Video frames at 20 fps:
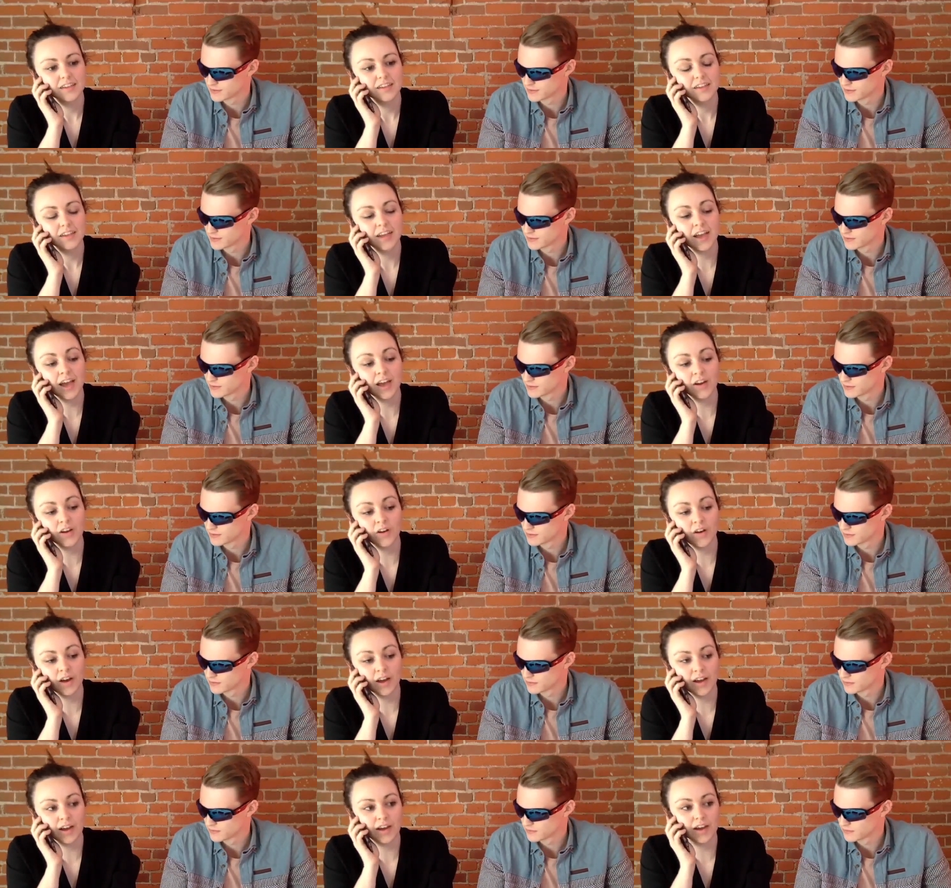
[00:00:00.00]
Speaker 1: Yeah, no,
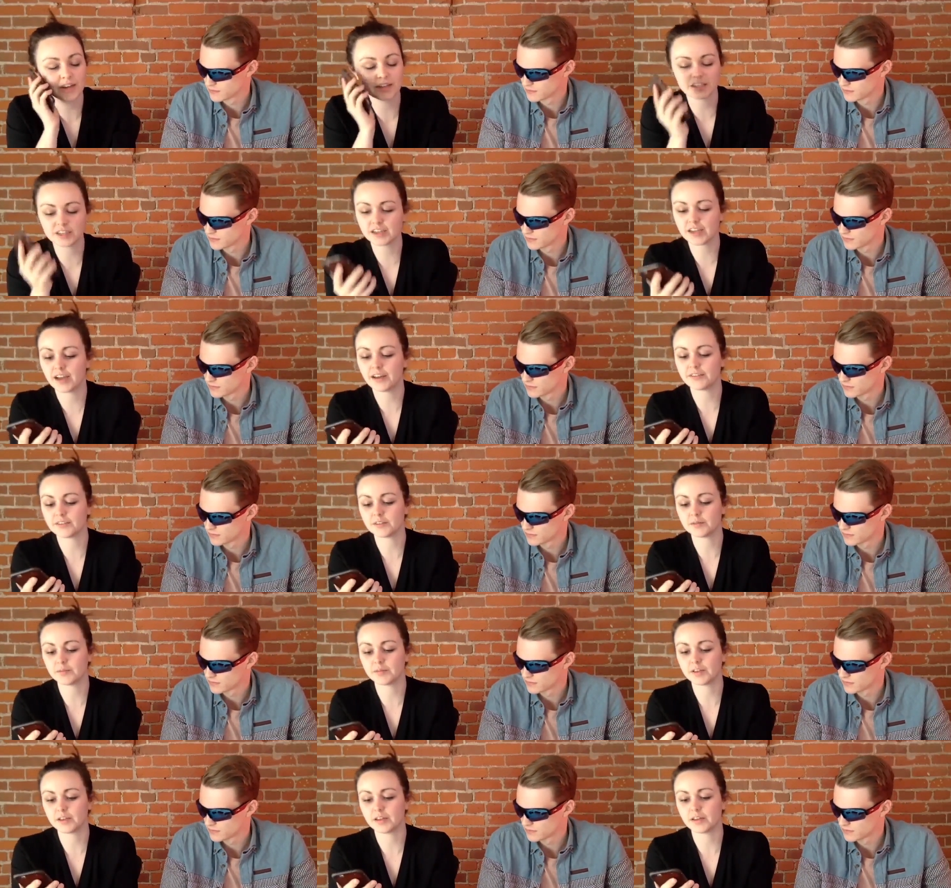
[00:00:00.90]
I actually have some
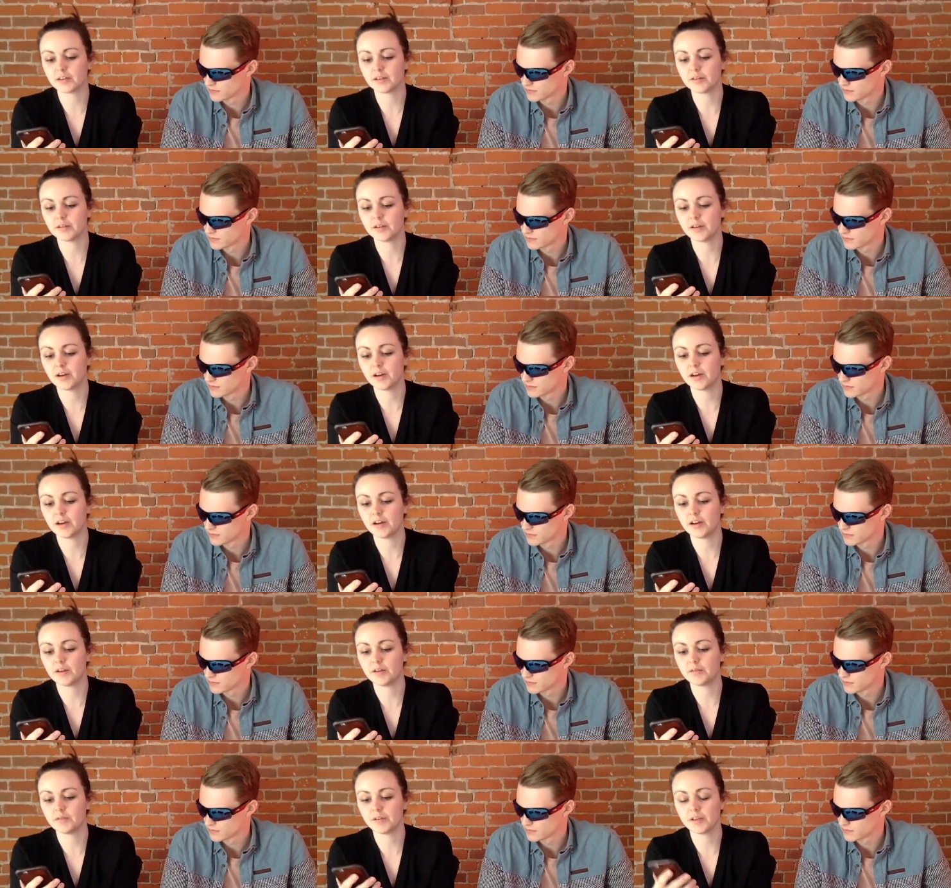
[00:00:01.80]
really
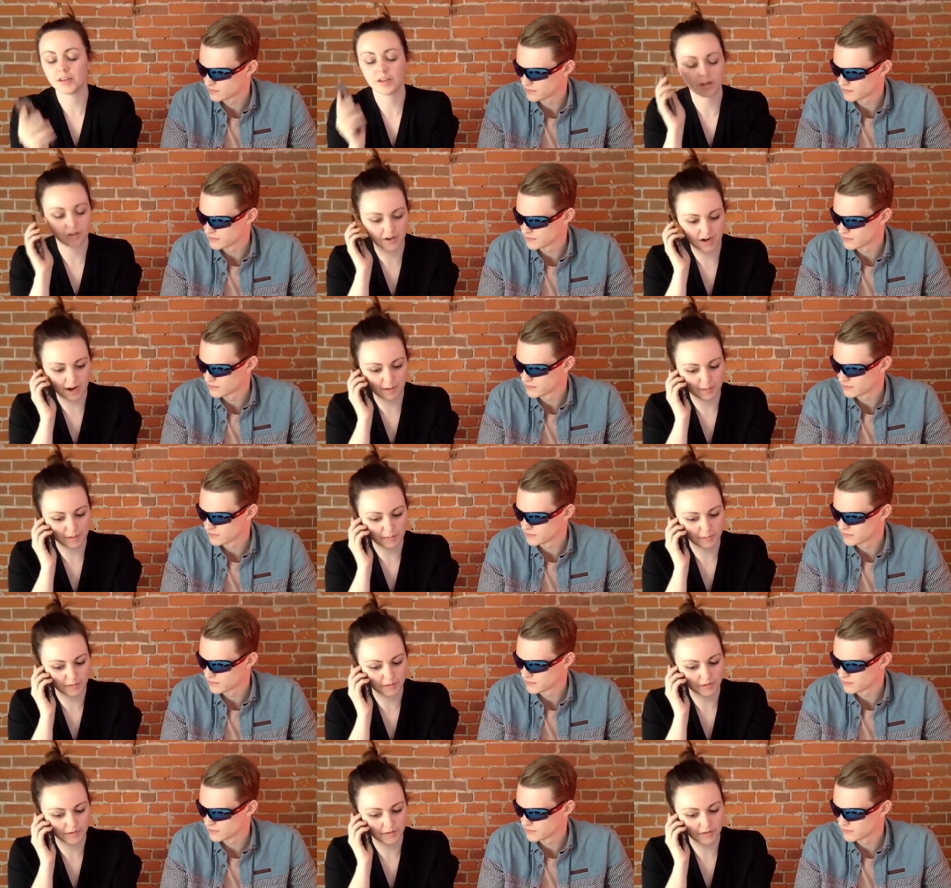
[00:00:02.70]
crappy
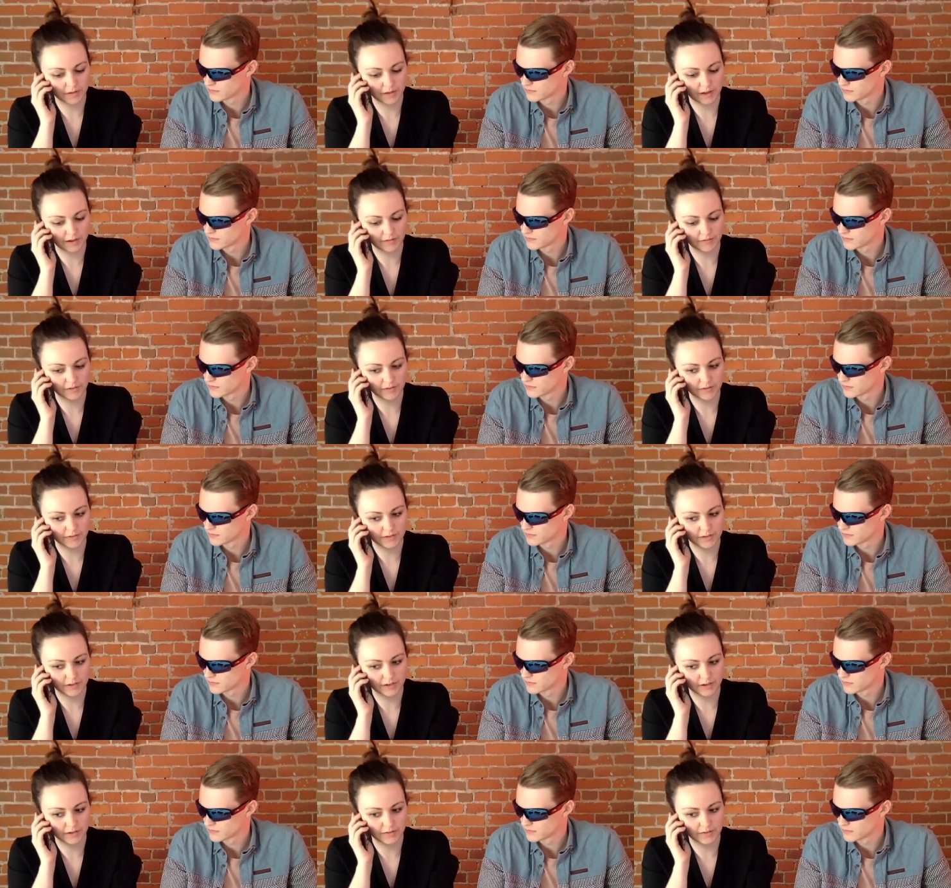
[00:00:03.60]
Bluetooth headphones,
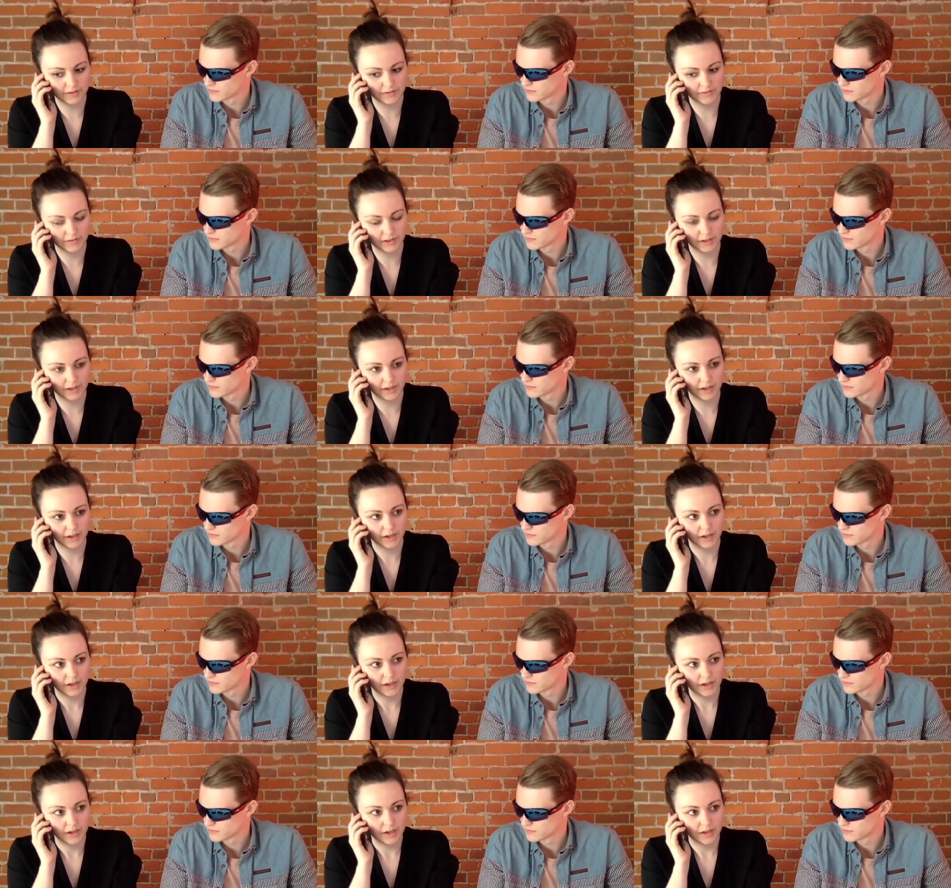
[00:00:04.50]
and I always feel like
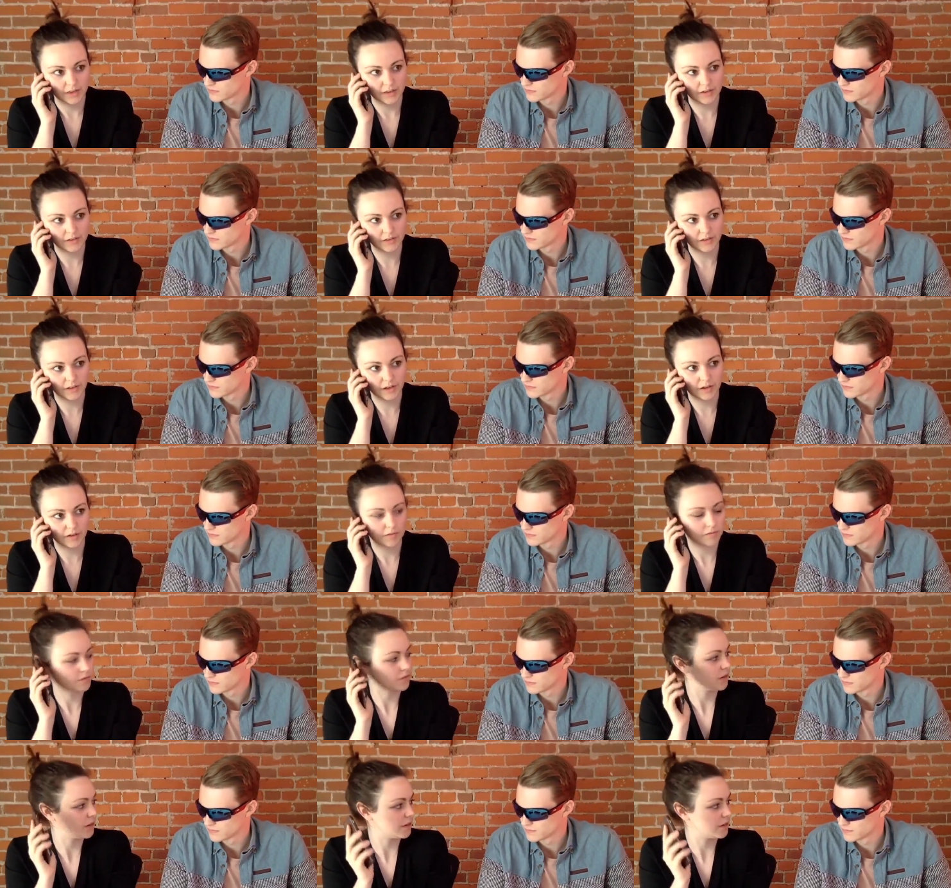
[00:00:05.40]
there's a lot of